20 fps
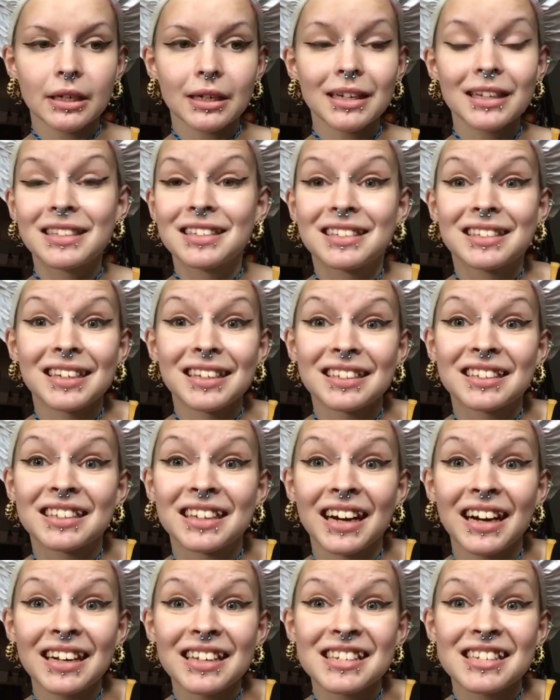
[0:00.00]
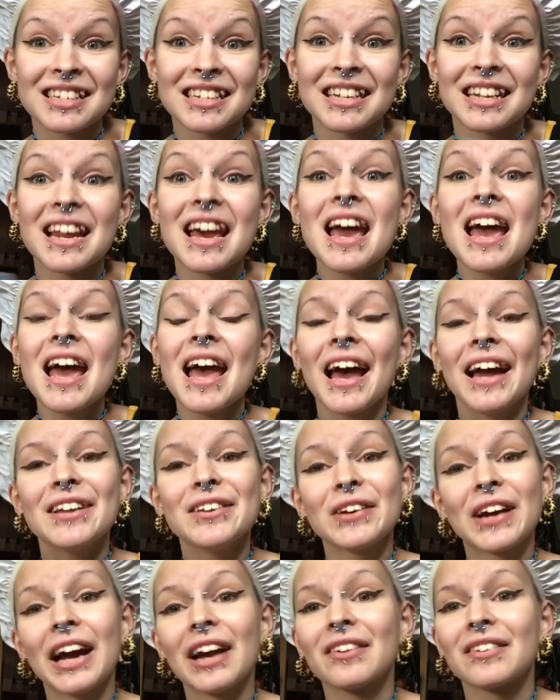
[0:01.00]
it's disgusting. And
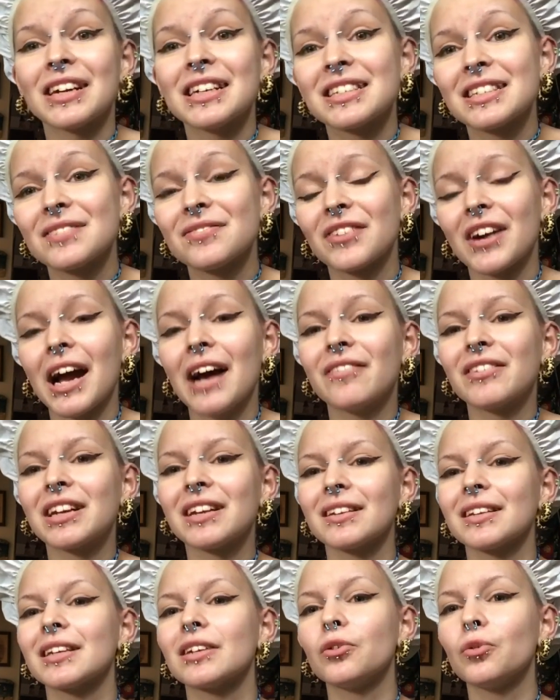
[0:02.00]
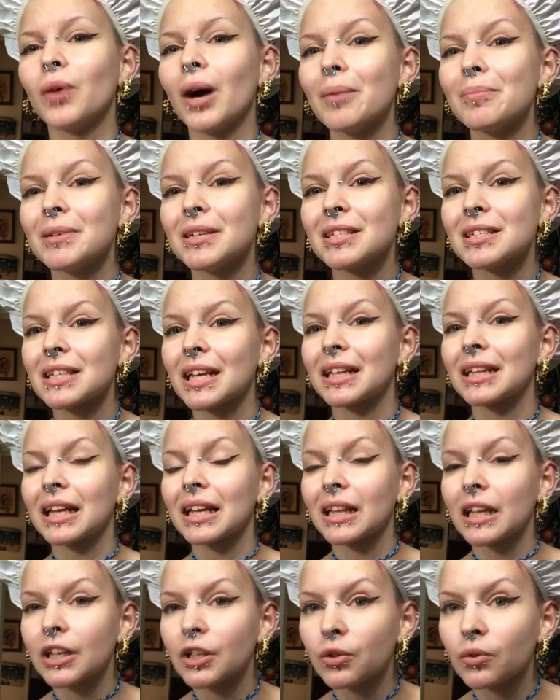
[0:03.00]
you got arrested for having illegal weapons, and they
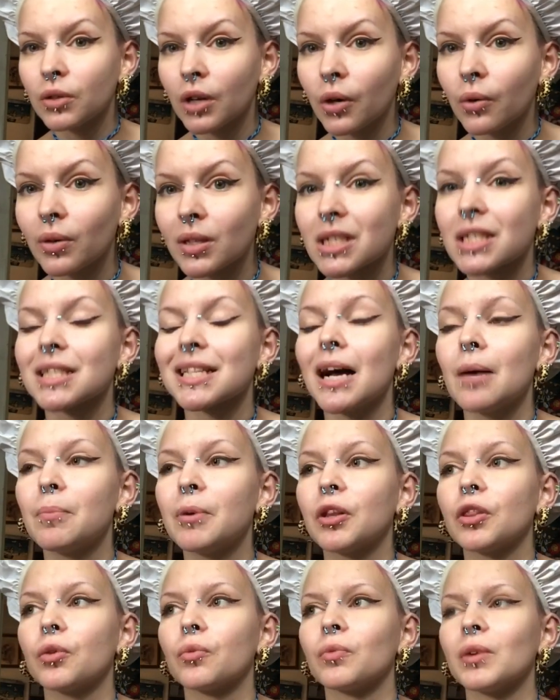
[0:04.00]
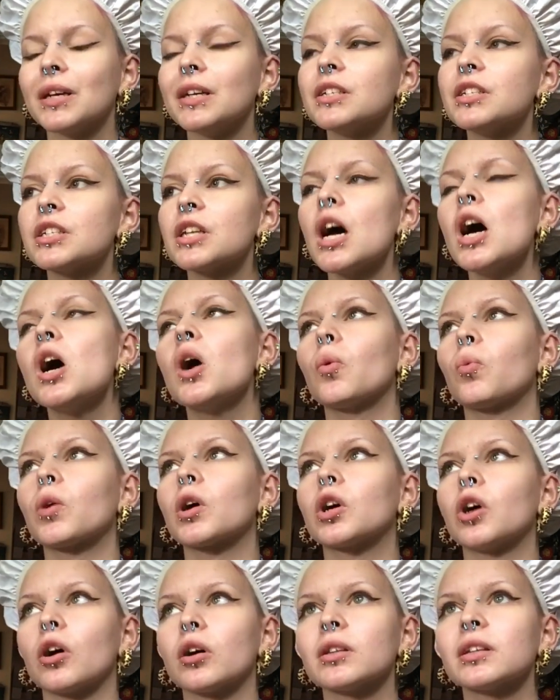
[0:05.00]
let you go with a slap on the wrist,
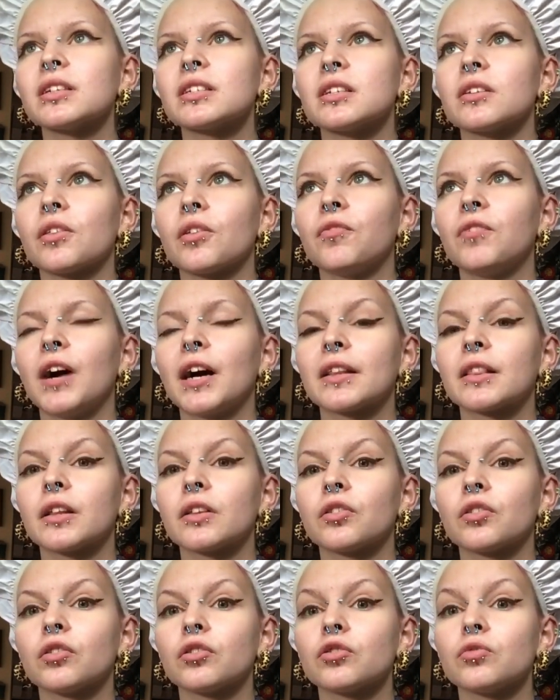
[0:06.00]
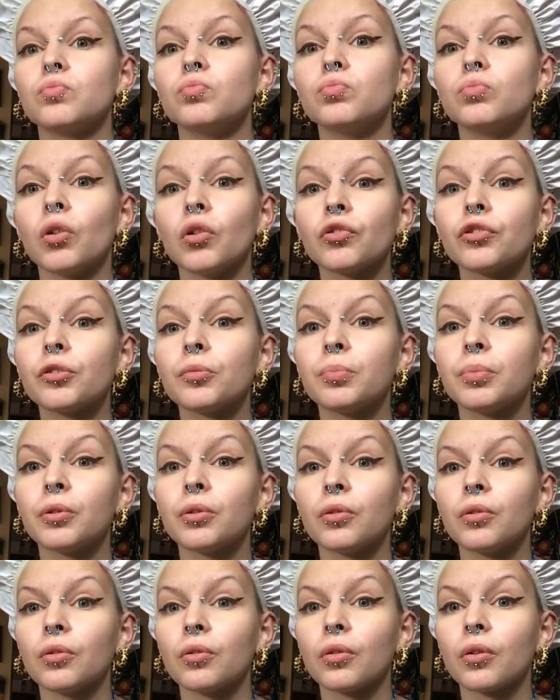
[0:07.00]
regardless of the fact that there's
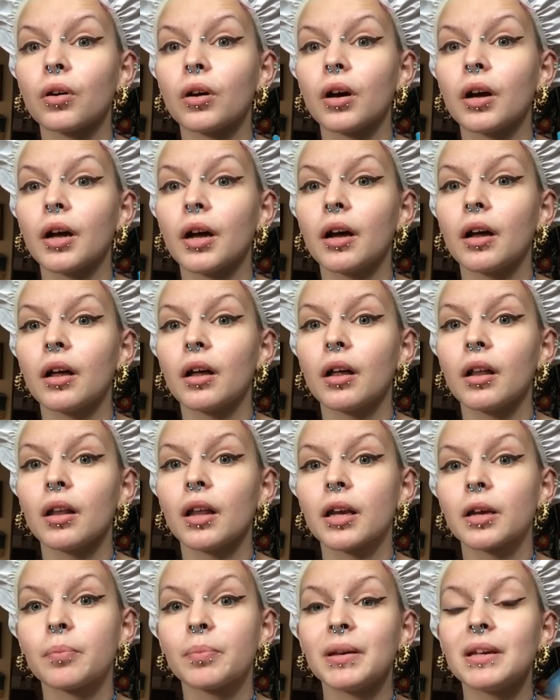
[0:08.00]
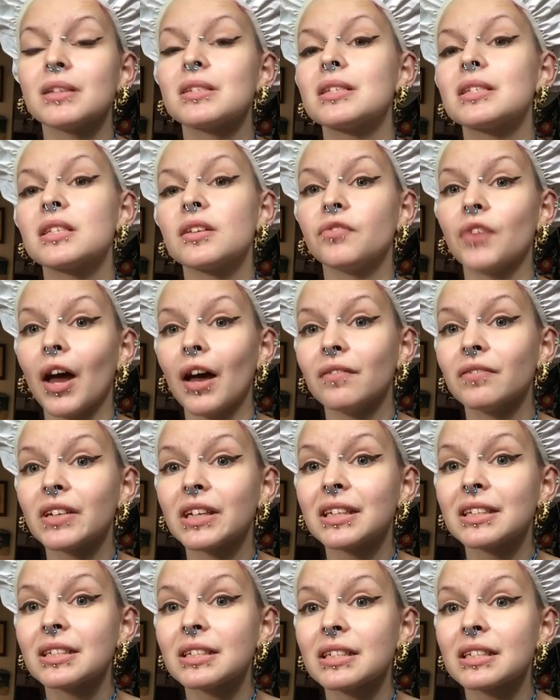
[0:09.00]
multiple, like, pieces of
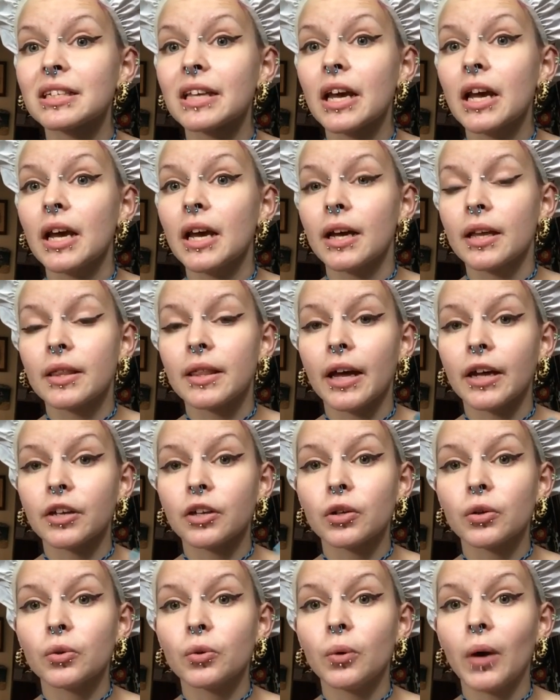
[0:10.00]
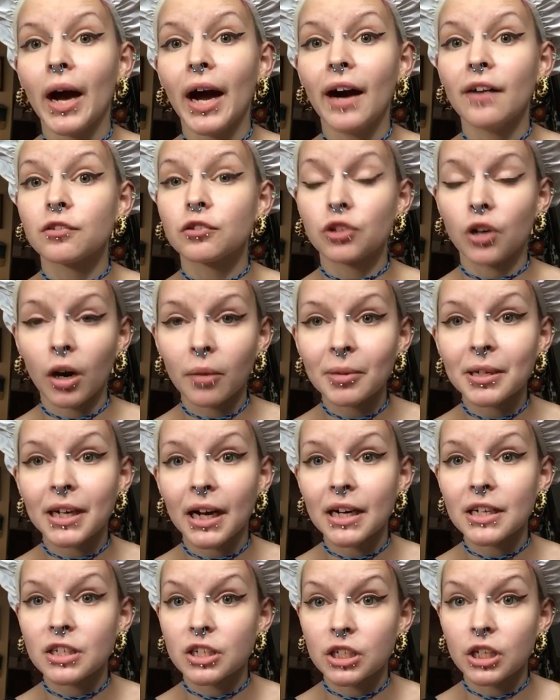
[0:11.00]
evidence that you have
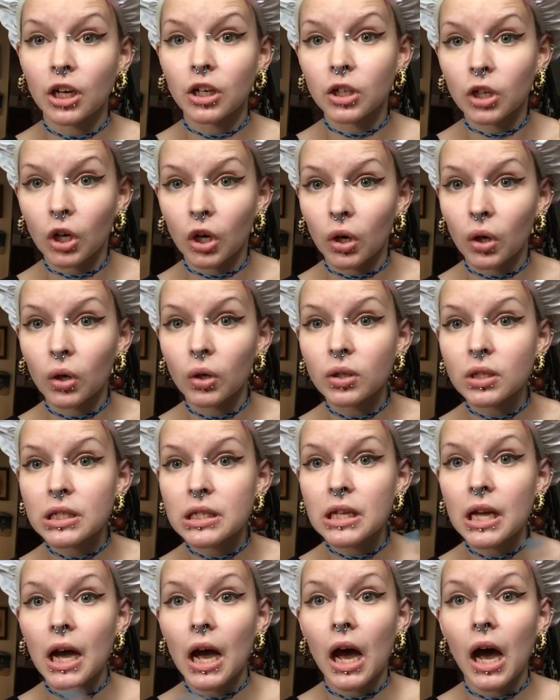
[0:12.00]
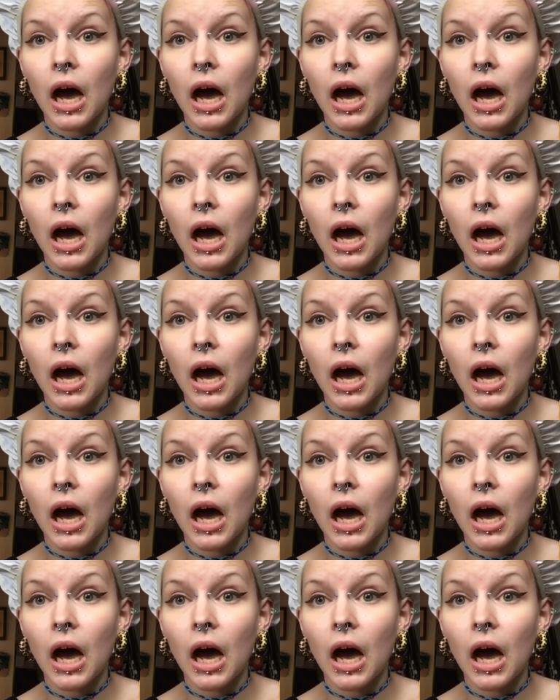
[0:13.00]
traumatized young girls